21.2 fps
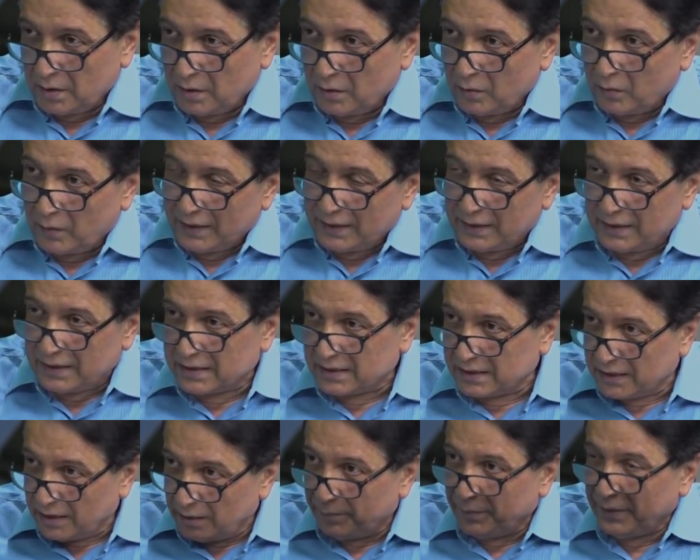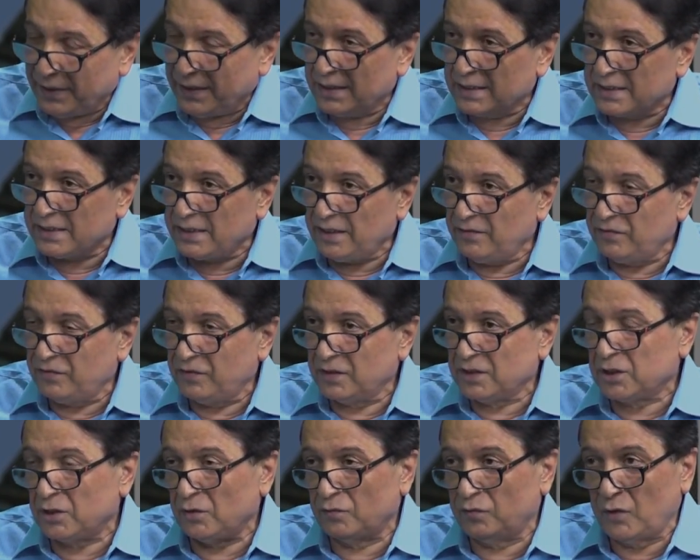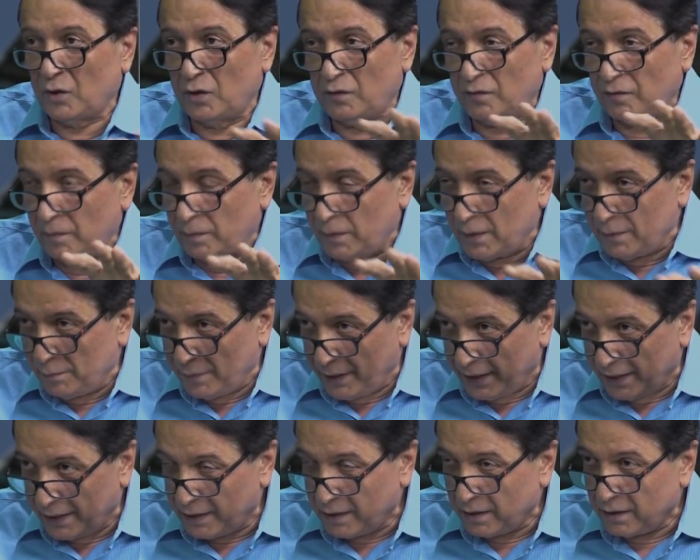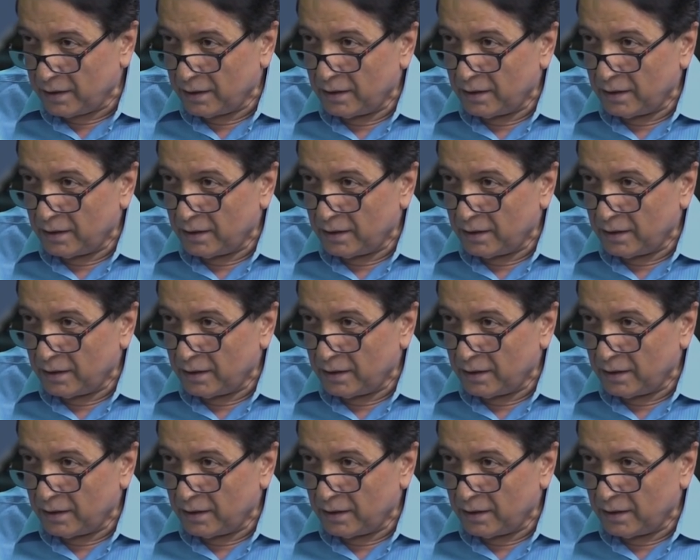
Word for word: when this CPEC, first of all, will be made,